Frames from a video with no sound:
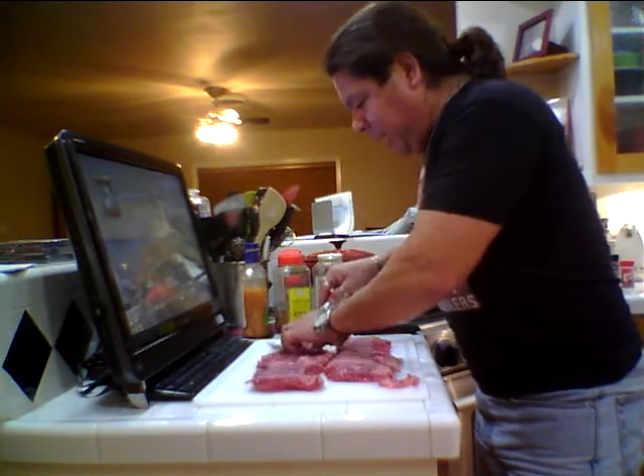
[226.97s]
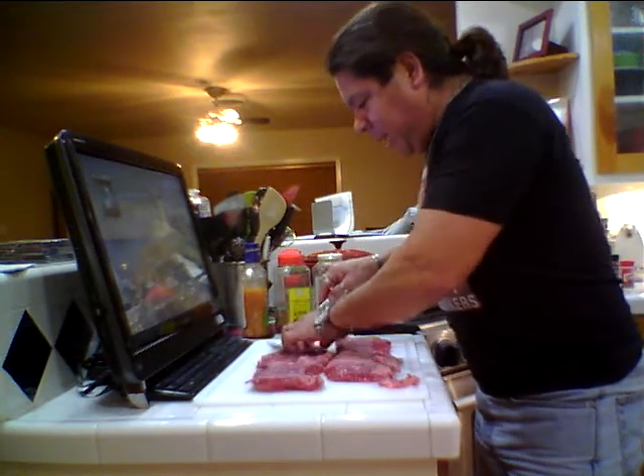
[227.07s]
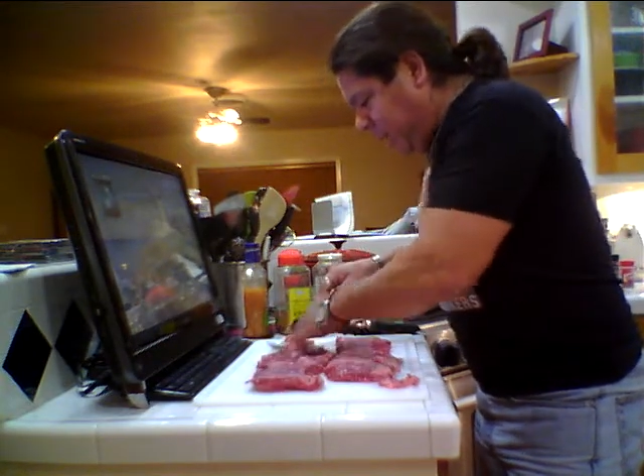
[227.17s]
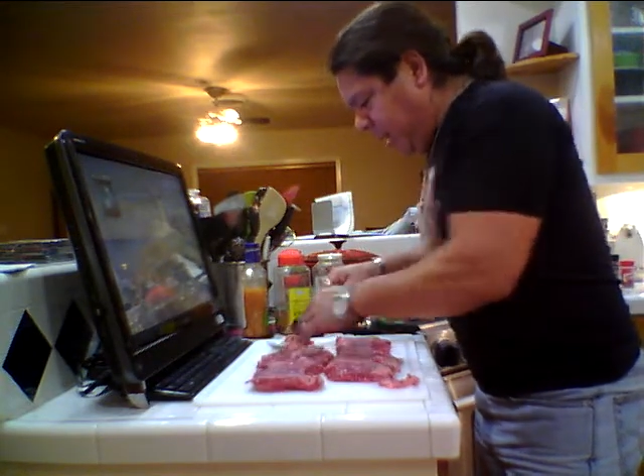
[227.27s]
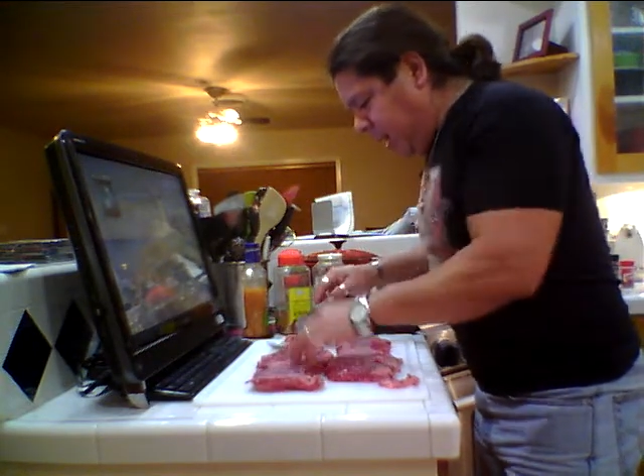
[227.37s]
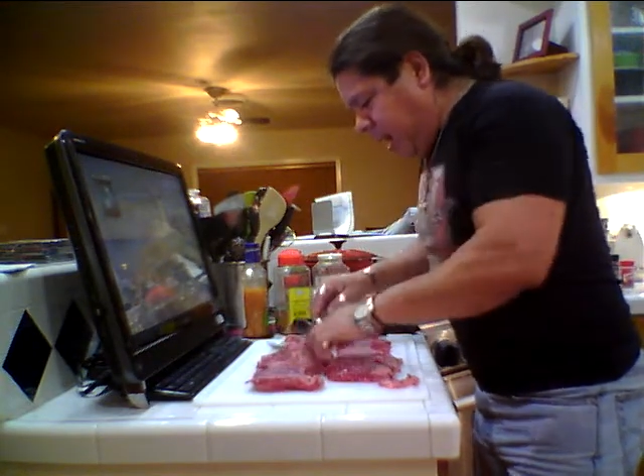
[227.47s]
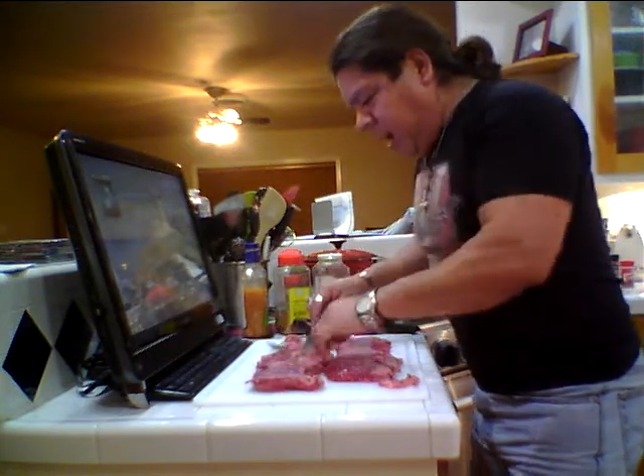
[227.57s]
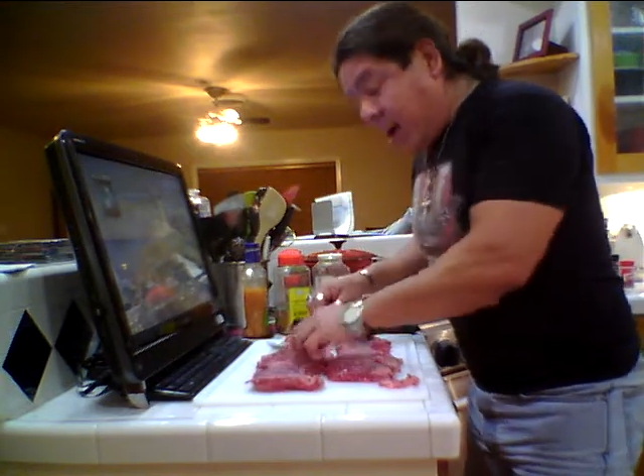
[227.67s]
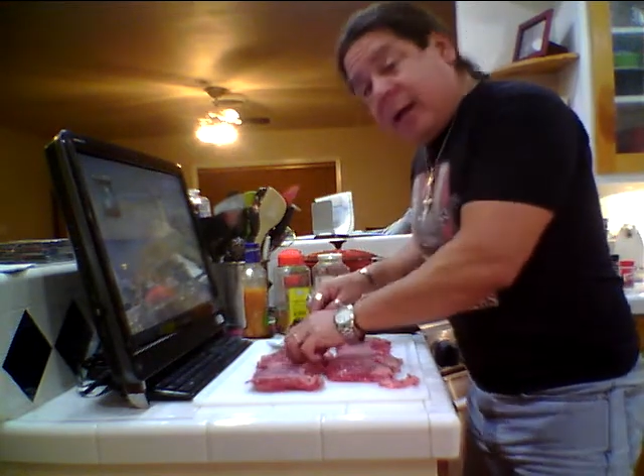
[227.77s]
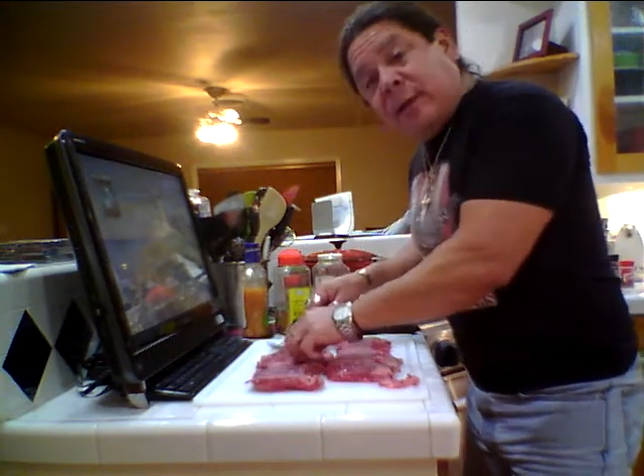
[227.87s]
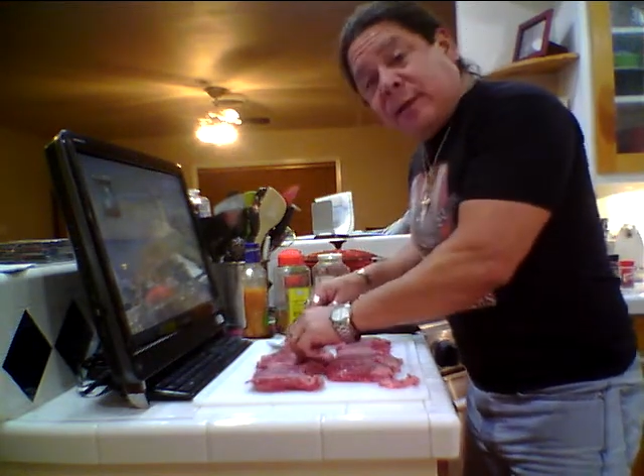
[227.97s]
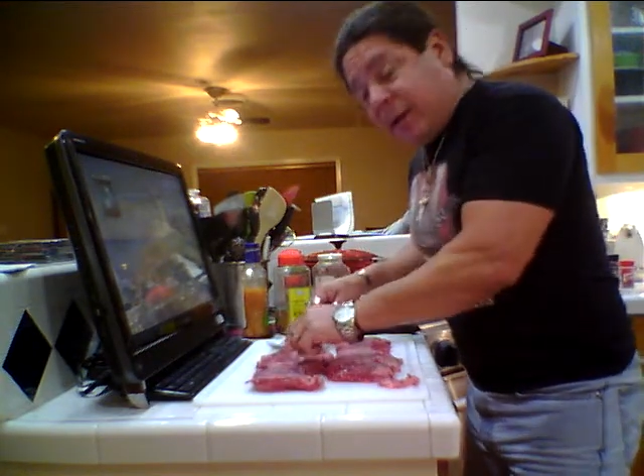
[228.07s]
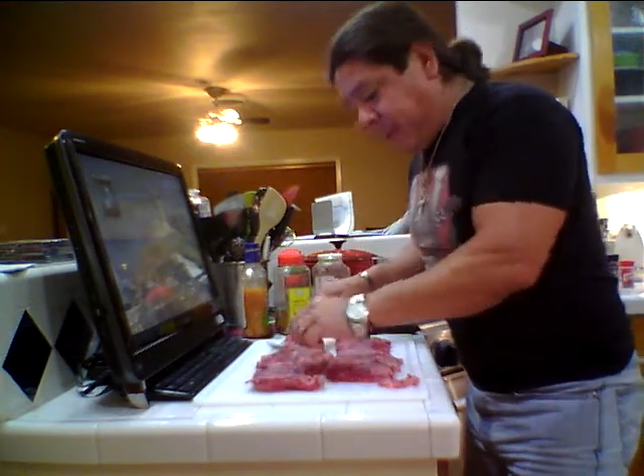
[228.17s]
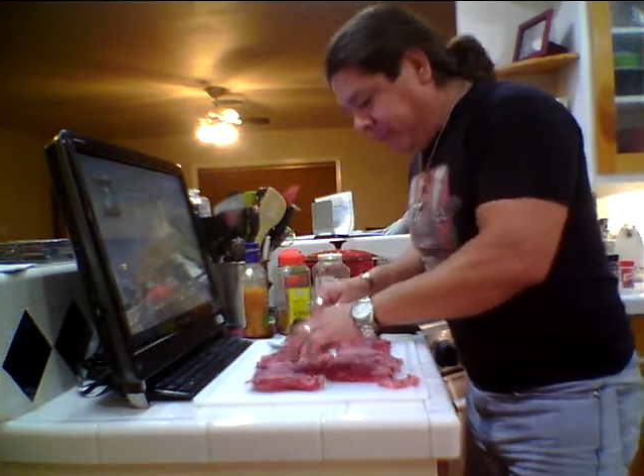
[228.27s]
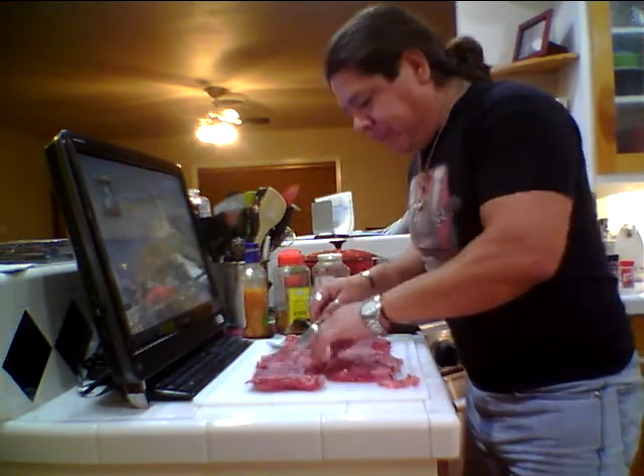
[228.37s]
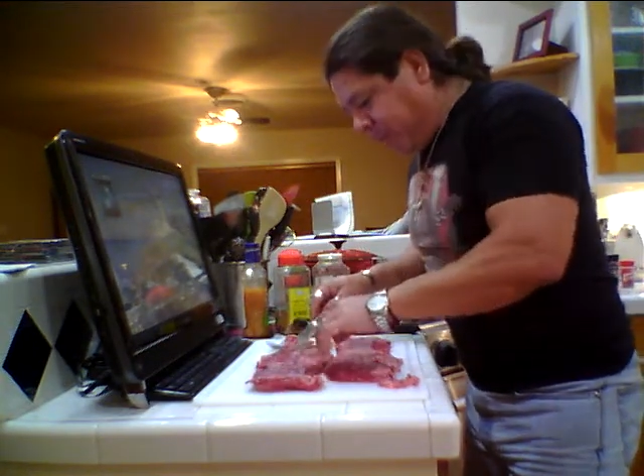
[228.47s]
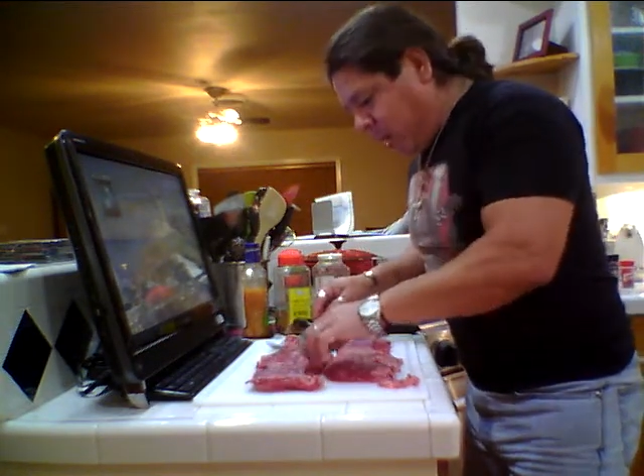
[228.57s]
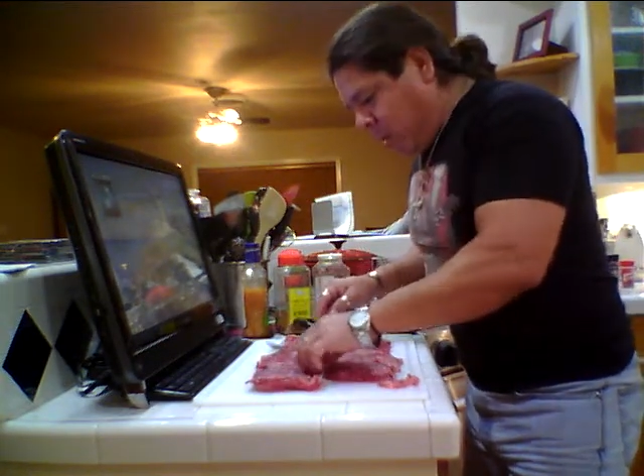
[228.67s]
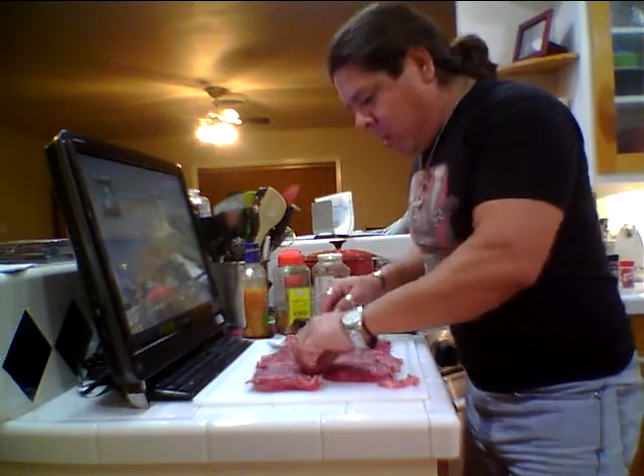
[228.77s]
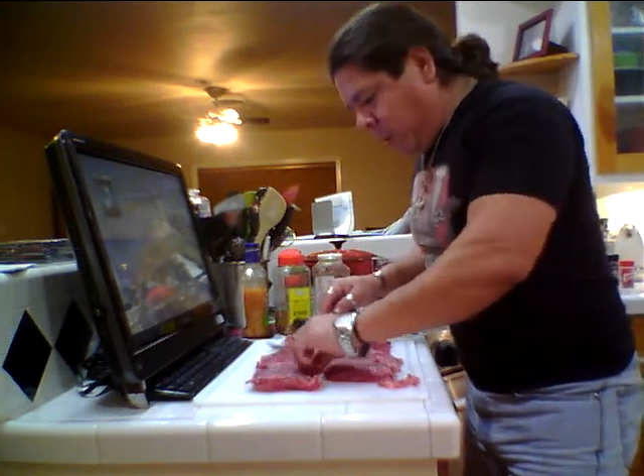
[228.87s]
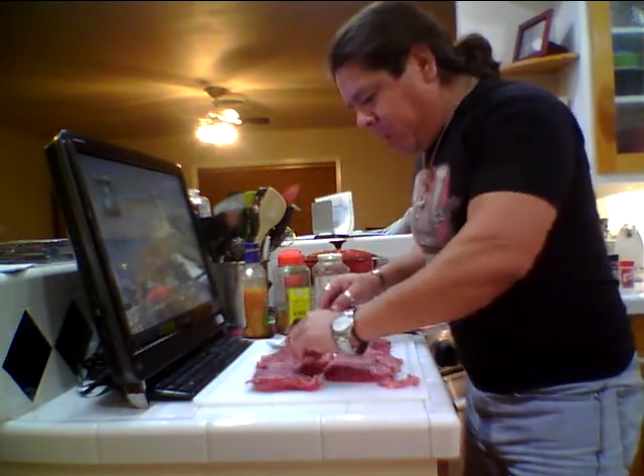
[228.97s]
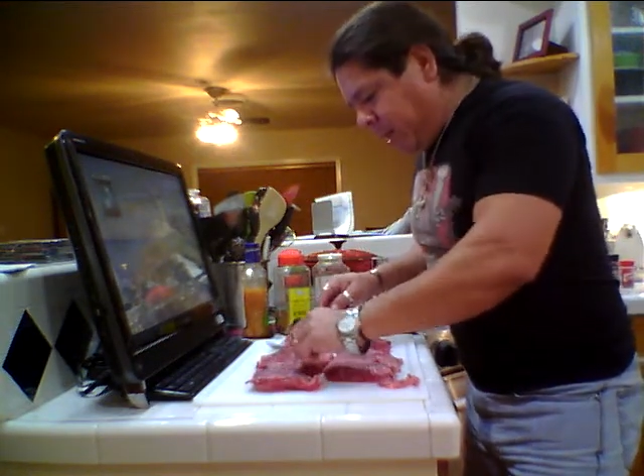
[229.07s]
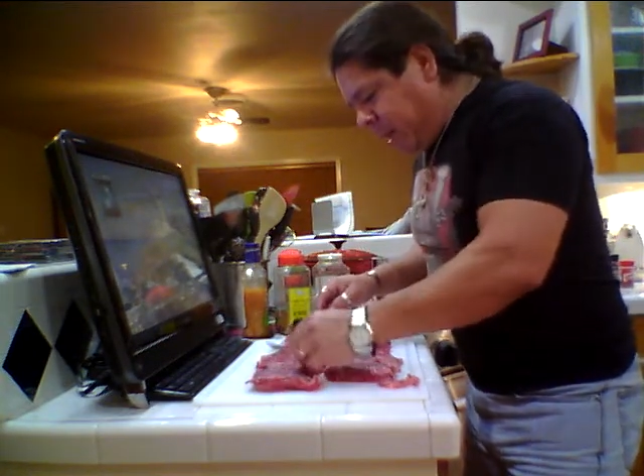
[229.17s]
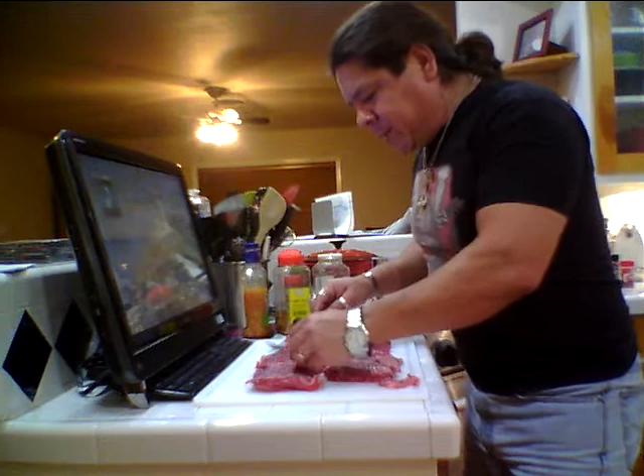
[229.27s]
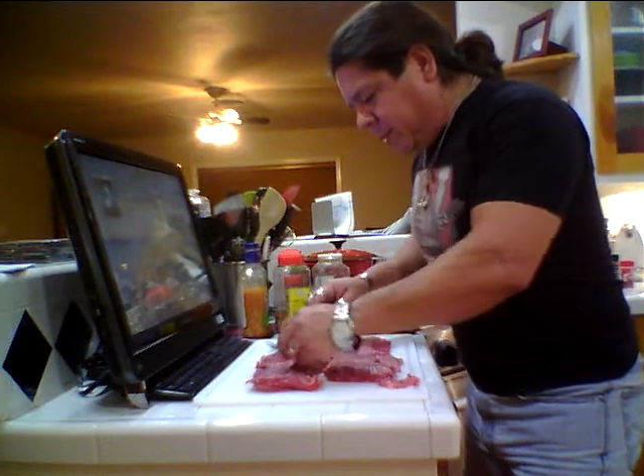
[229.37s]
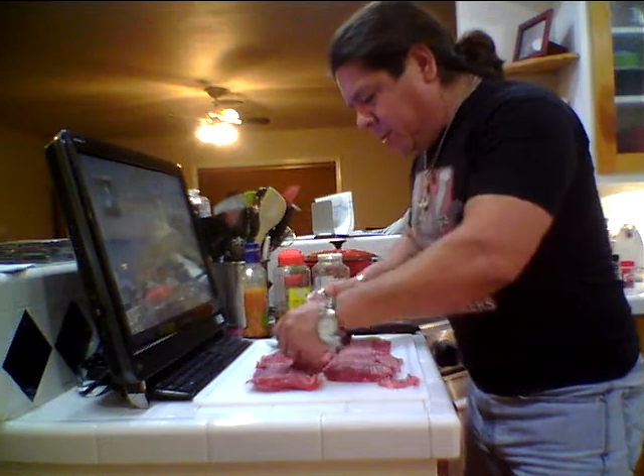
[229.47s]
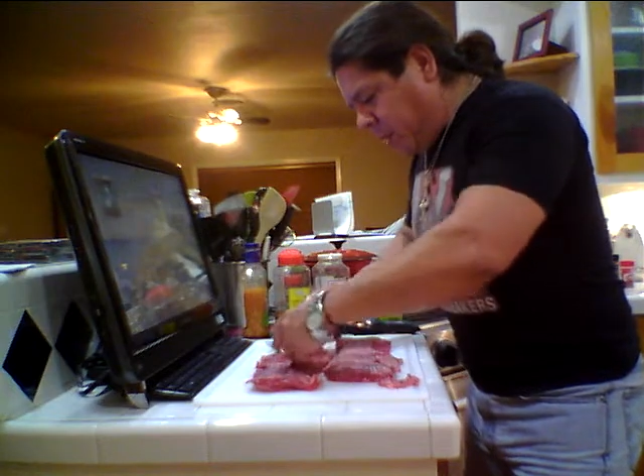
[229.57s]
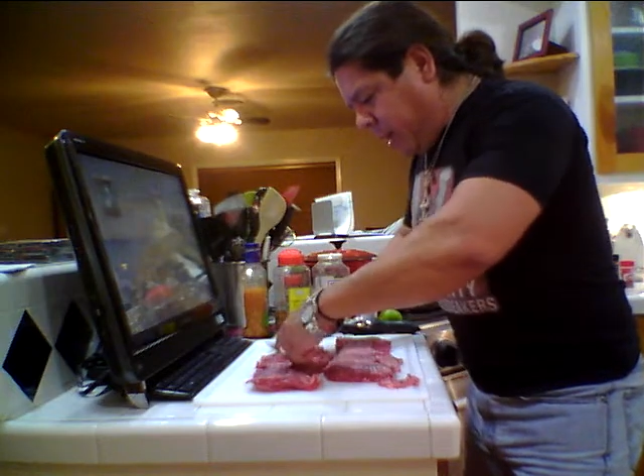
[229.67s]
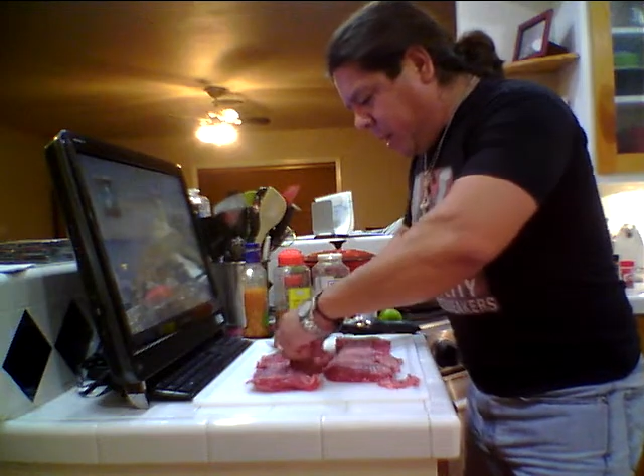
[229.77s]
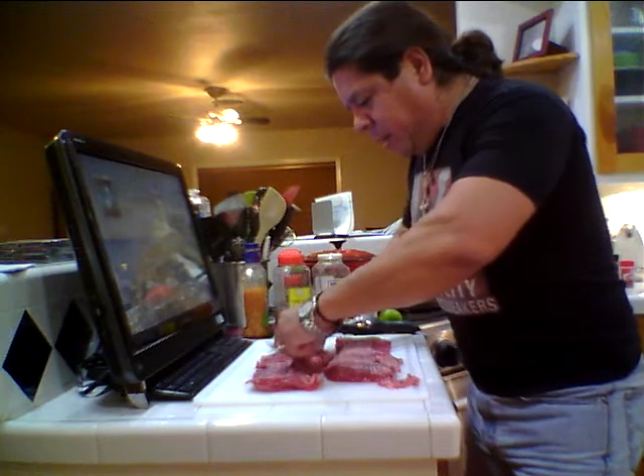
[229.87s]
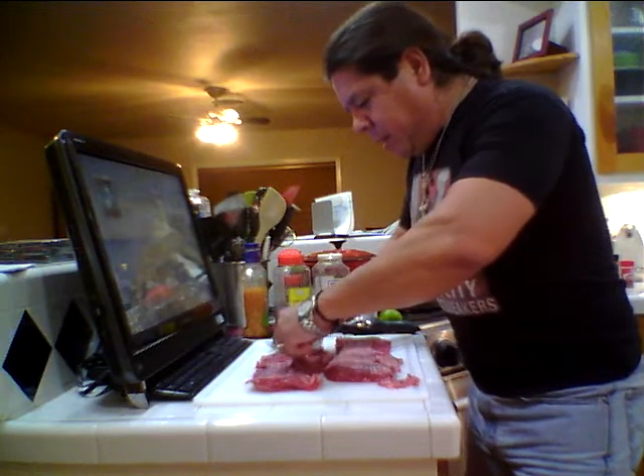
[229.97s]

EP, and hope you guys enjoy it.